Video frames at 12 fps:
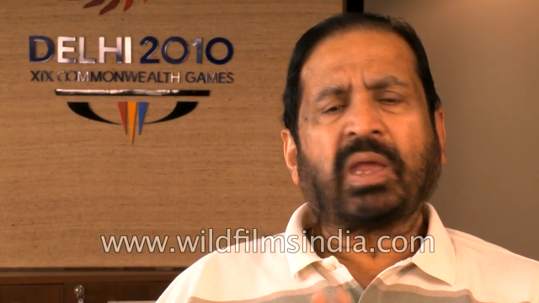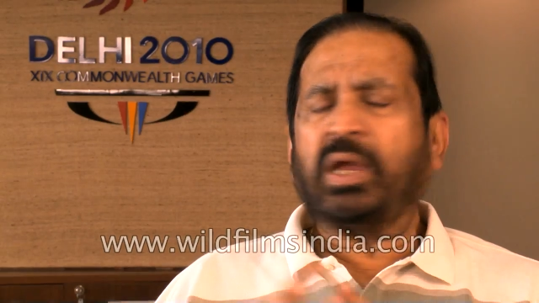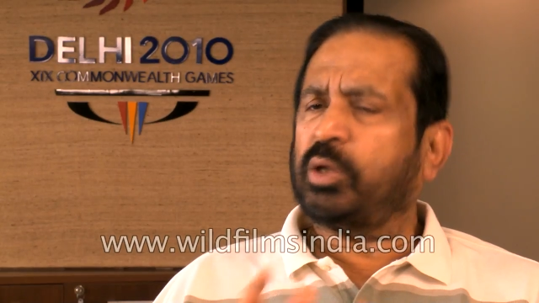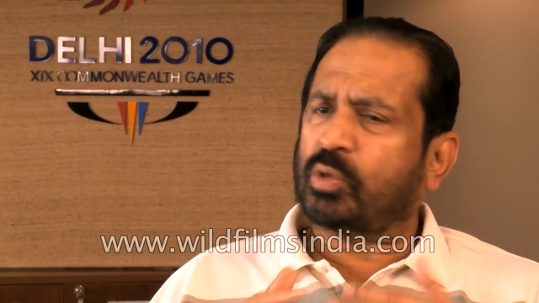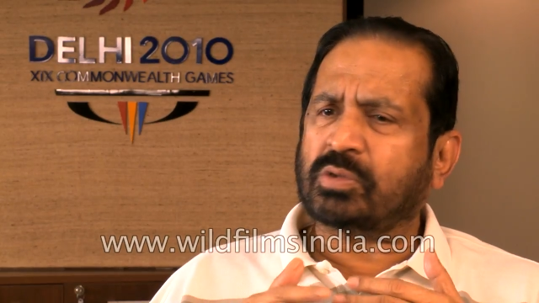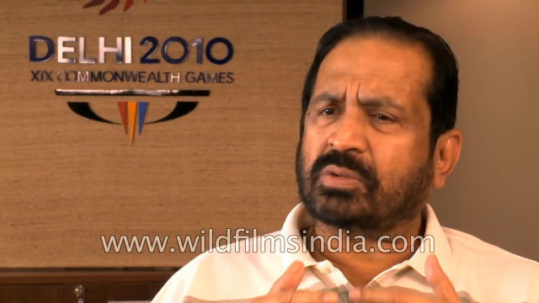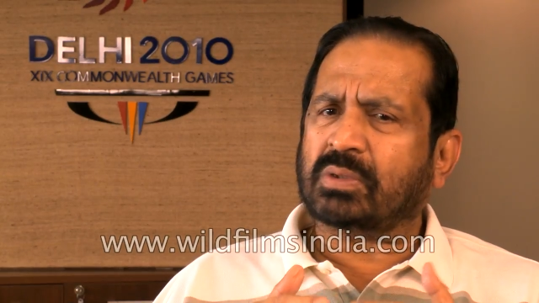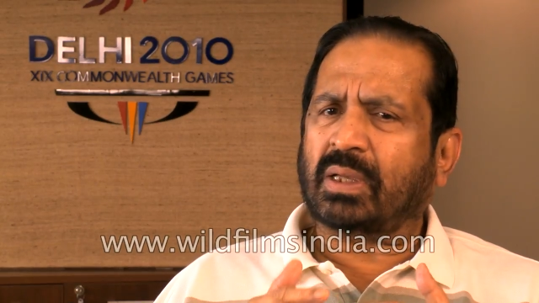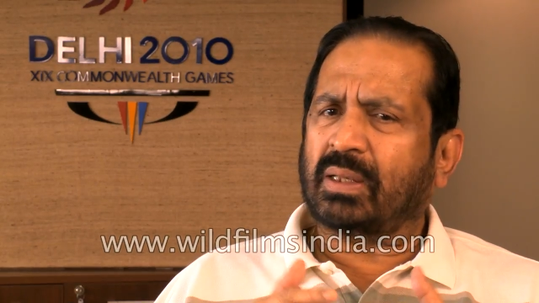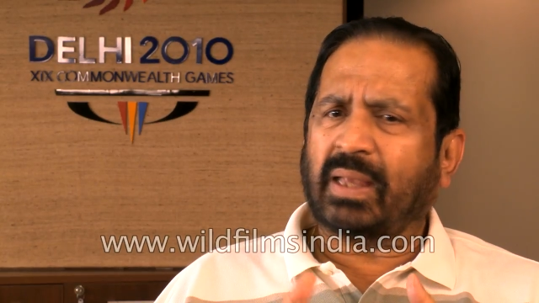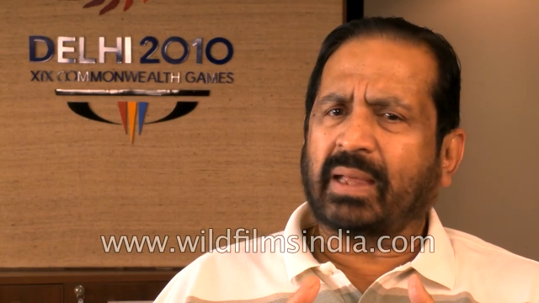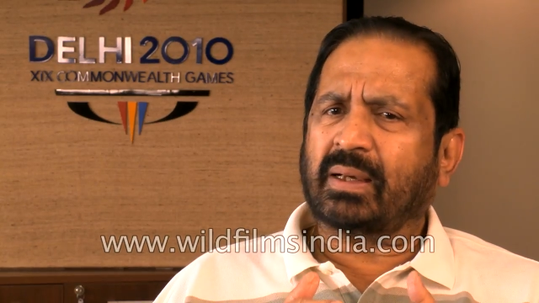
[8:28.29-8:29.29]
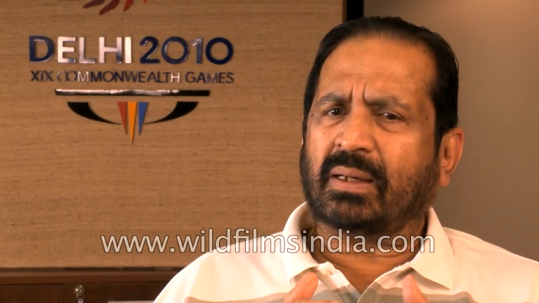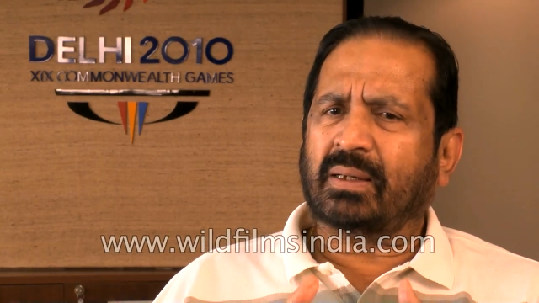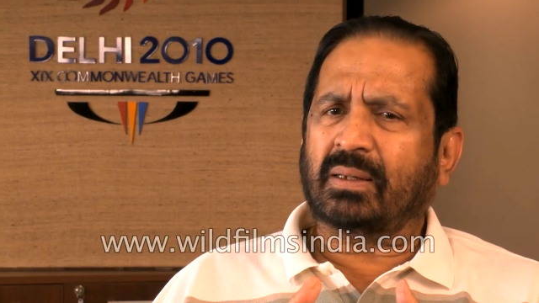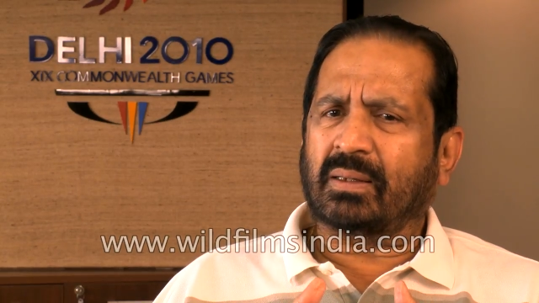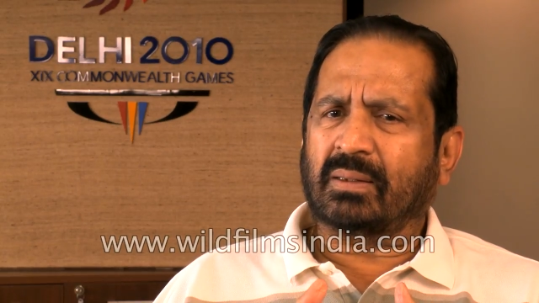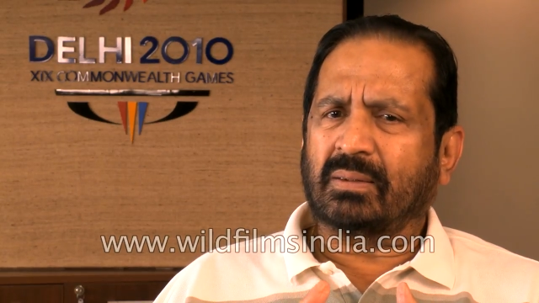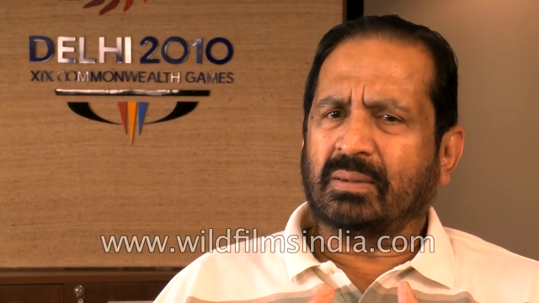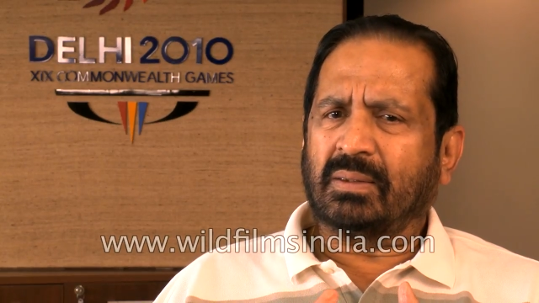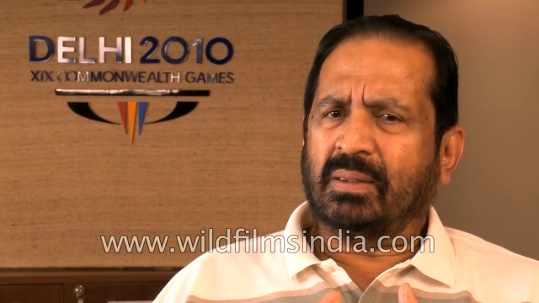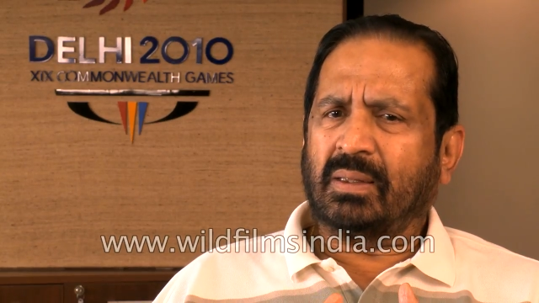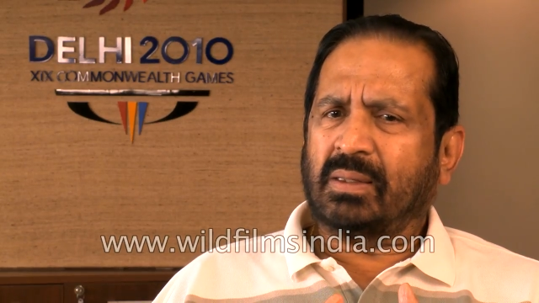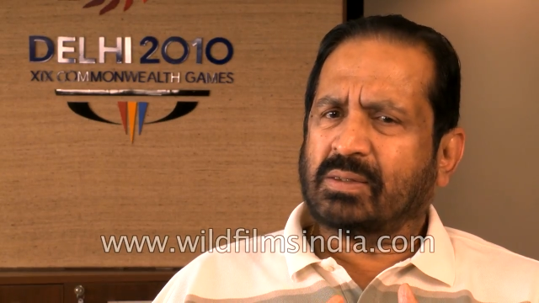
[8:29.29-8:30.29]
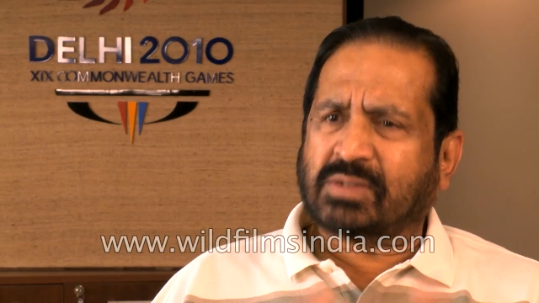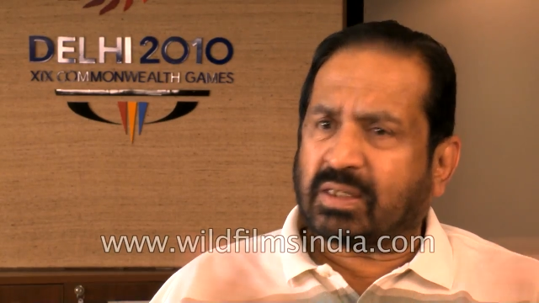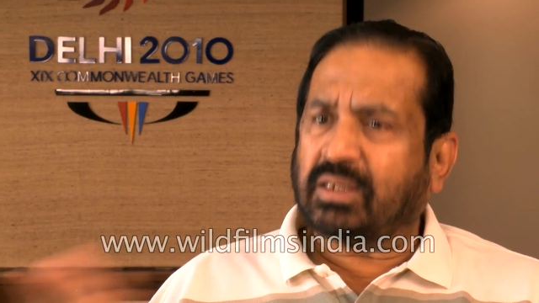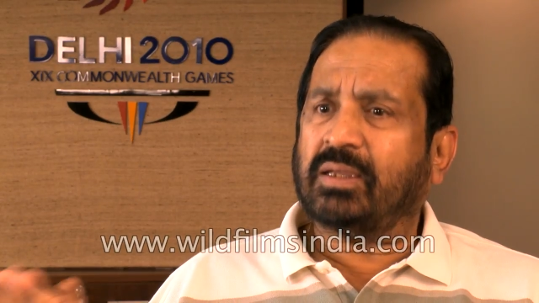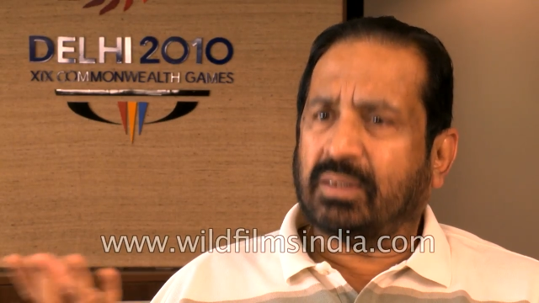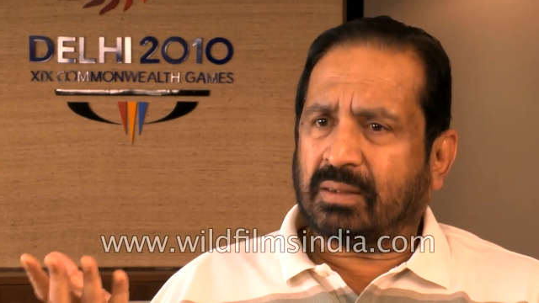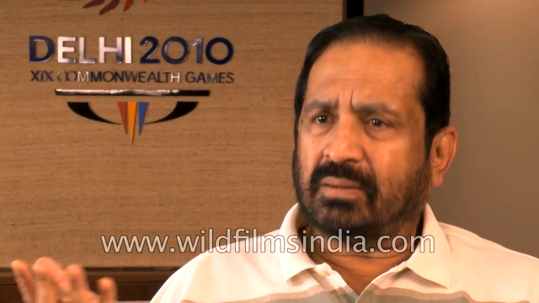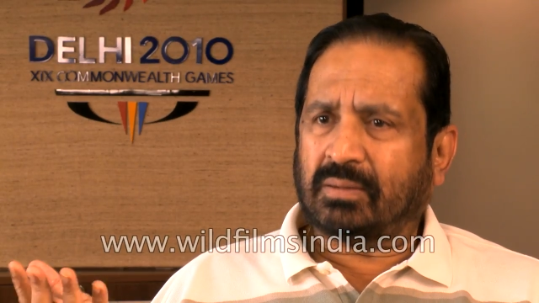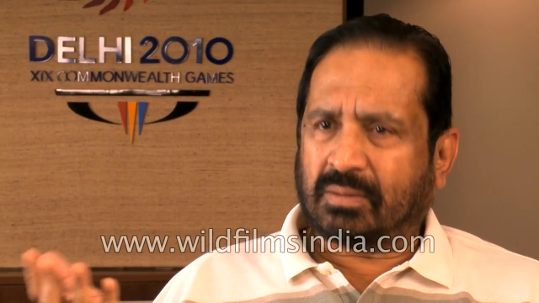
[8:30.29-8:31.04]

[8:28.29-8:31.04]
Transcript: It was like a city.